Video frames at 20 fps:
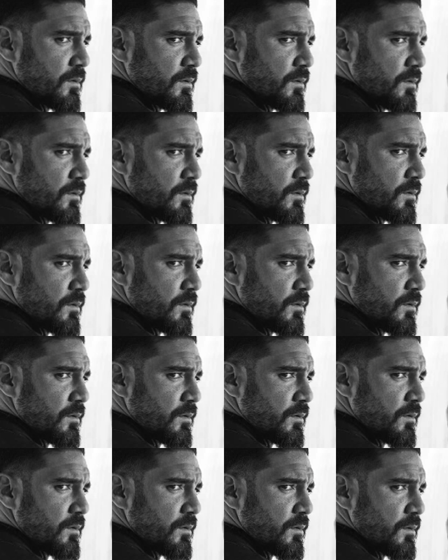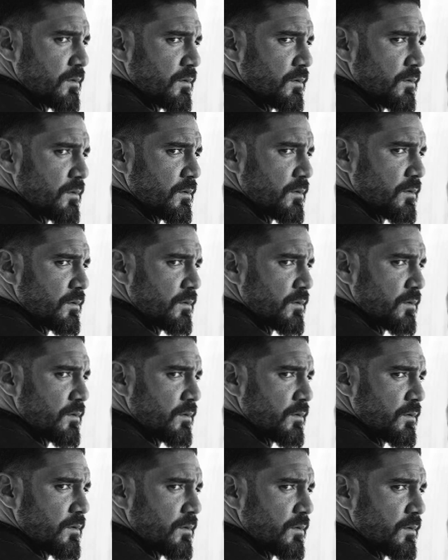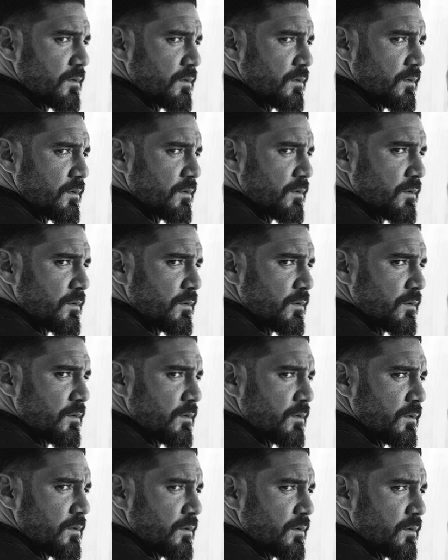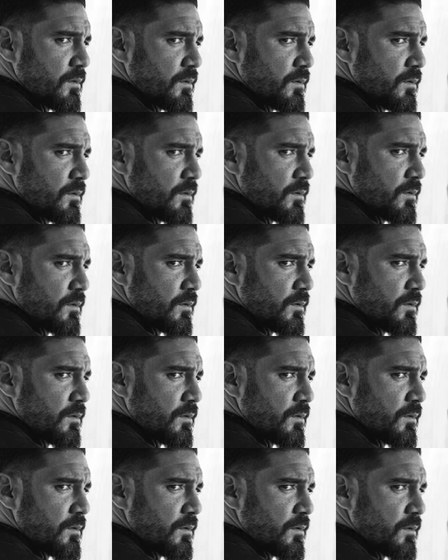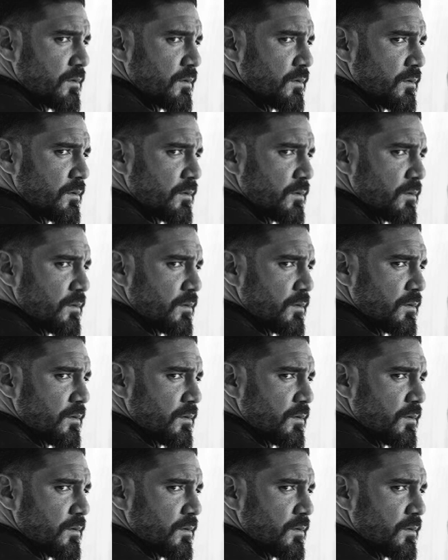This person isn't speaking.